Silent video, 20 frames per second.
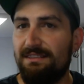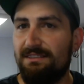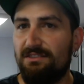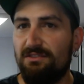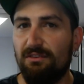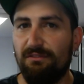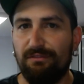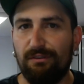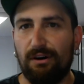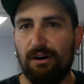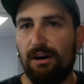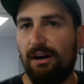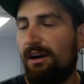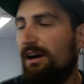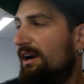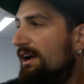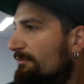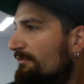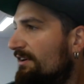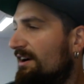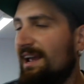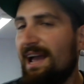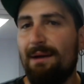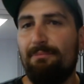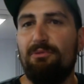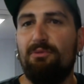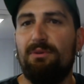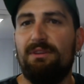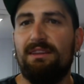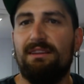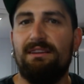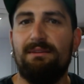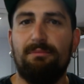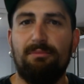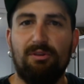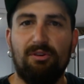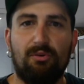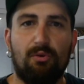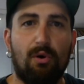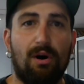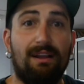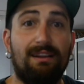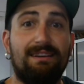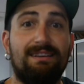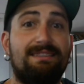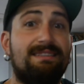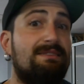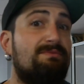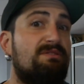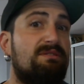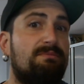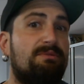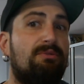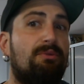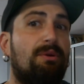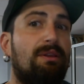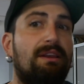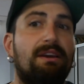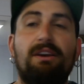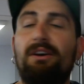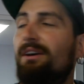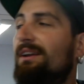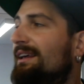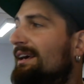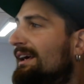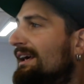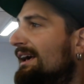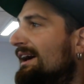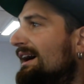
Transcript: And so far I'm very happy with it. The build quality seems to be really good.